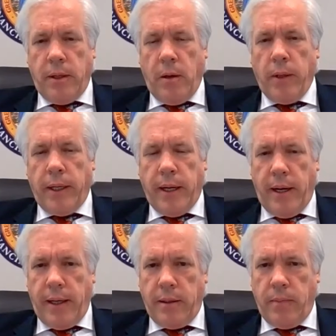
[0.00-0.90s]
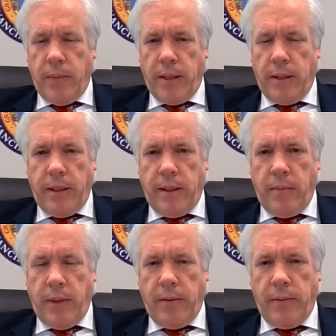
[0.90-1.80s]
only kind that the
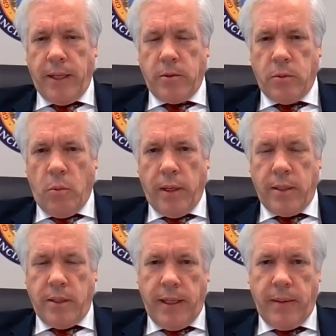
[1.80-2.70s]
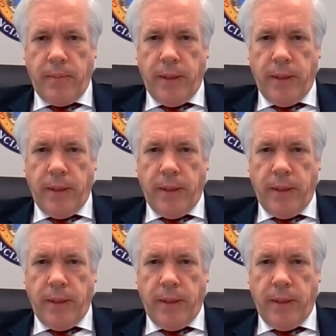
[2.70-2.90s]
investors want to see.